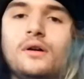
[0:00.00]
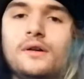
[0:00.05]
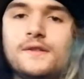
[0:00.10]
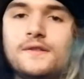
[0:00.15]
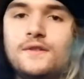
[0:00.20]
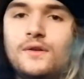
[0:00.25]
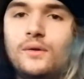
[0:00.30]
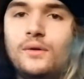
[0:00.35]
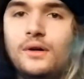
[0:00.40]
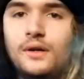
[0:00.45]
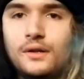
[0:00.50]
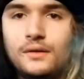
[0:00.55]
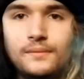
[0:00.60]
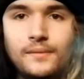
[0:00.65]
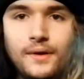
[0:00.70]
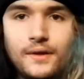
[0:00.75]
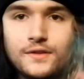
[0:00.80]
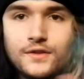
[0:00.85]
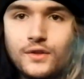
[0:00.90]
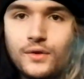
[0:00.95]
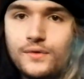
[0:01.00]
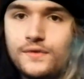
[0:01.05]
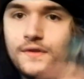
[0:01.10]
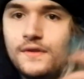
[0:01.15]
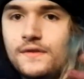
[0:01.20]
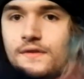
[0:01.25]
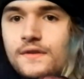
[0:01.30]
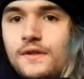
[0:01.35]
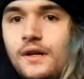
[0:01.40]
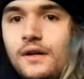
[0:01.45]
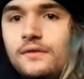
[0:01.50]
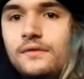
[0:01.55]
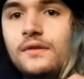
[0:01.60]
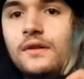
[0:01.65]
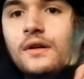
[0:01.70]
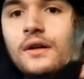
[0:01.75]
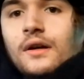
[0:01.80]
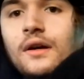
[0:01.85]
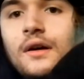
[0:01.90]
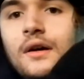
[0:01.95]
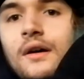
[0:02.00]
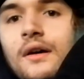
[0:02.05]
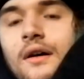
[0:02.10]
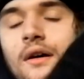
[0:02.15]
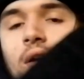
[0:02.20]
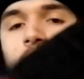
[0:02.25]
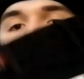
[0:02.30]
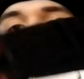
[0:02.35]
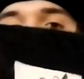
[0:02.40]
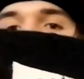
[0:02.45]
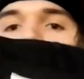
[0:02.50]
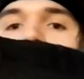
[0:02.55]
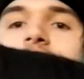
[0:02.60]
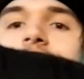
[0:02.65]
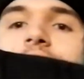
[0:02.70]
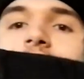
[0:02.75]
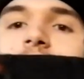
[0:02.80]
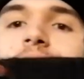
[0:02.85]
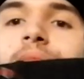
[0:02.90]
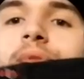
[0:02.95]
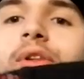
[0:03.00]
also like shows and stuff. These are half